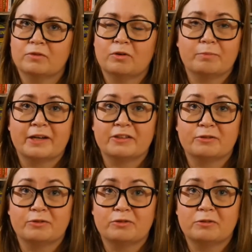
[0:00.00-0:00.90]
go back
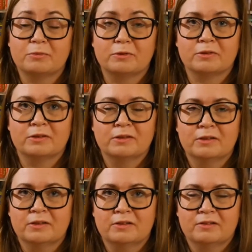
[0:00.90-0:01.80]
to normal,
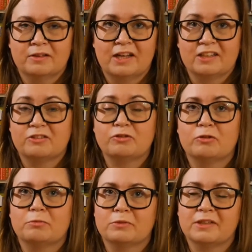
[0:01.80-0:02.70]
as
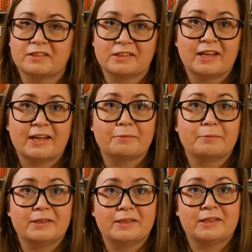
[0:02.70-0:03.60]
normal as it can
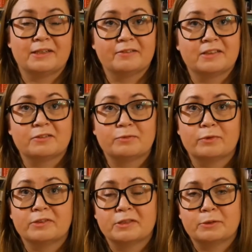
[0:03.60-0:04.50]
be in this
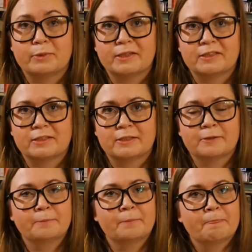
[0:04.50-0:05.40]
war situation.
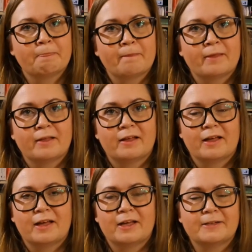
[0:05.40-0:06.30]

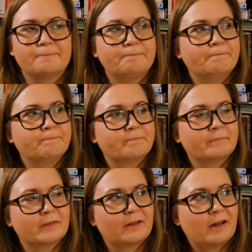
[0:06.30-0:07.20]
And
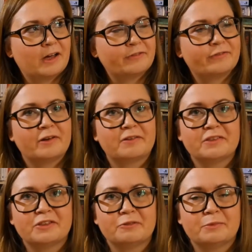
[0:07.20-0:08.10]
I found
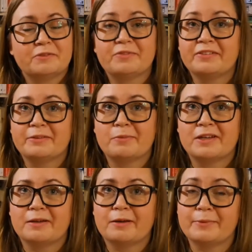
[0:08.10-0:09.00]
it to be very
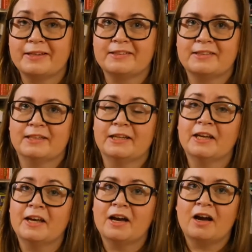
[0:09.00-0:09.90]
amazing
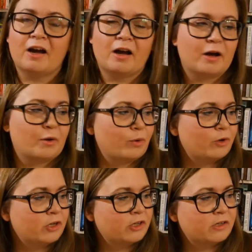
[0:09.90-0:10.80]
how
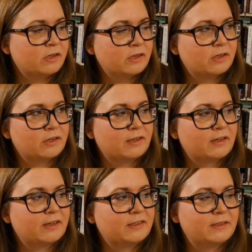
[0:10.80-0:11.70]

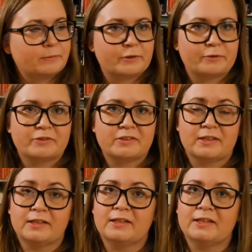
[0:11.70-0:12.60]
uh,
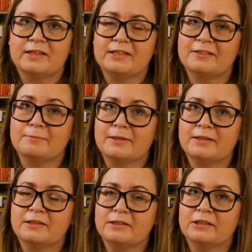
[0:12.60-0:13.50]
Nemirovsky is
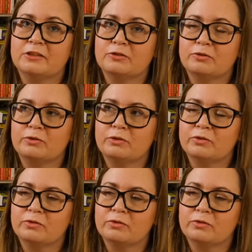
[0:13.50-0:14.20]
managing to